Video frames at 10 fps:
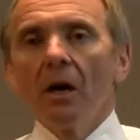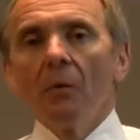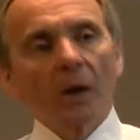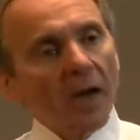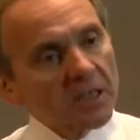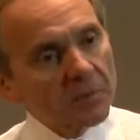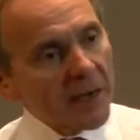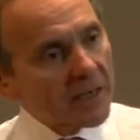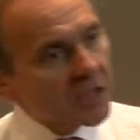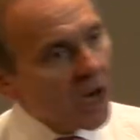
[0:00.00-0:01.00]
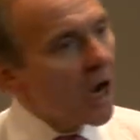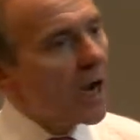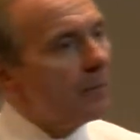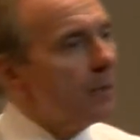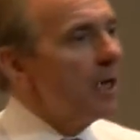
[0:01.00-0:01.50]
And when I spent
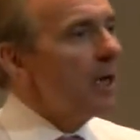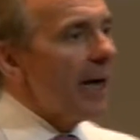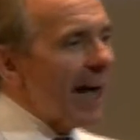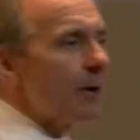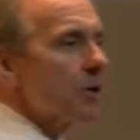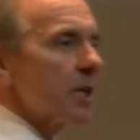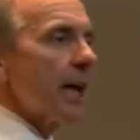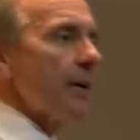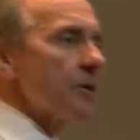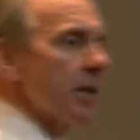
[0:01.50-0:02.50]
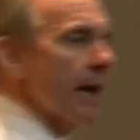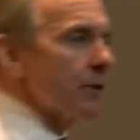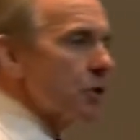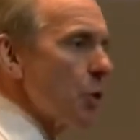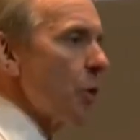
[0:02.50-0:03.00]
time, hours and hours and
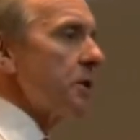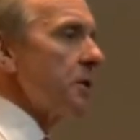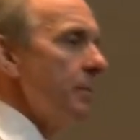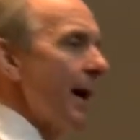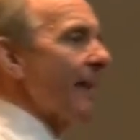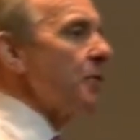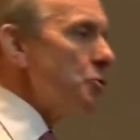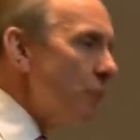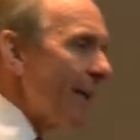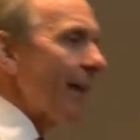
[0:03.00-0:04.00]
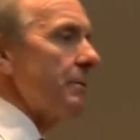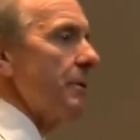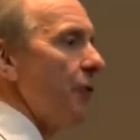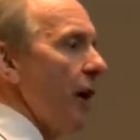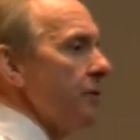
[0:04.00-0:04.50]
hours, talking to the man who ran that
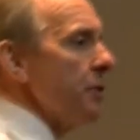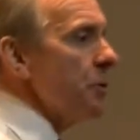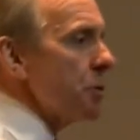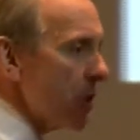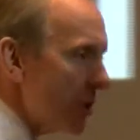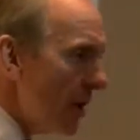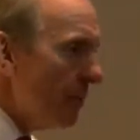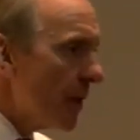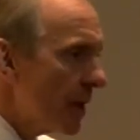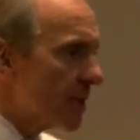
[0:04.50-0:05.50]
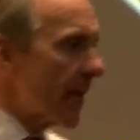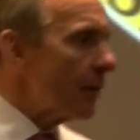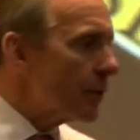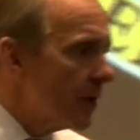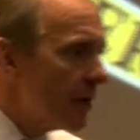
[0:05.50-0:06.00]
refinery, who was a deep South